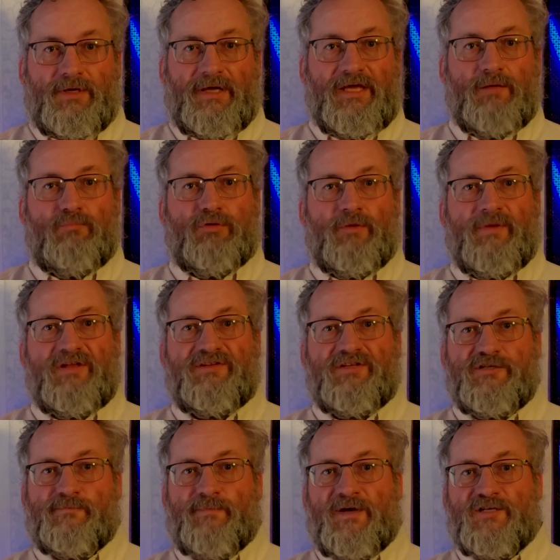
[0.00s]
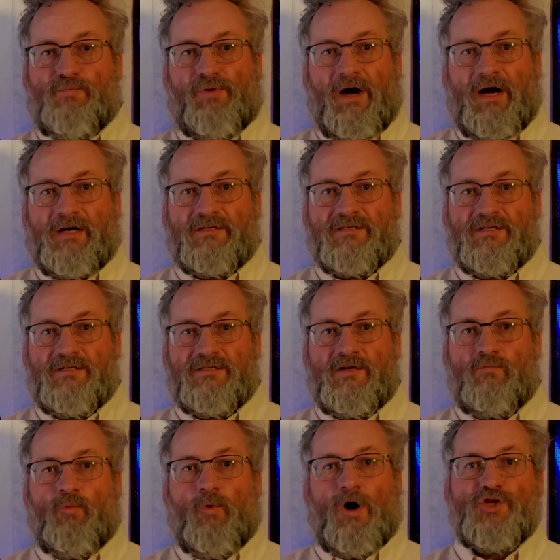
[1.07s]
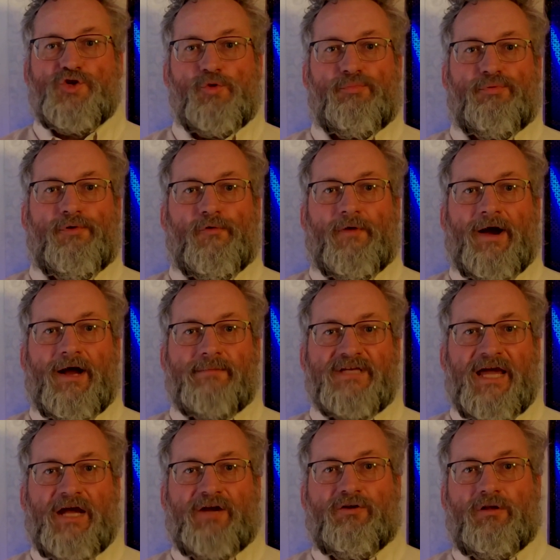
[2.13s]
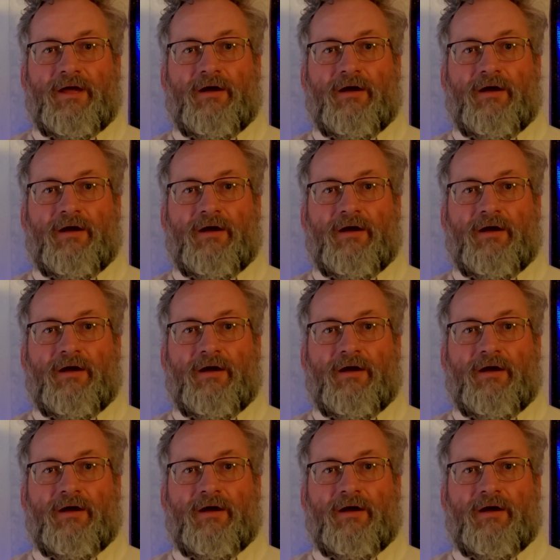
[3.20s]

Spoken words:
Implement these best practices and watch your programs handle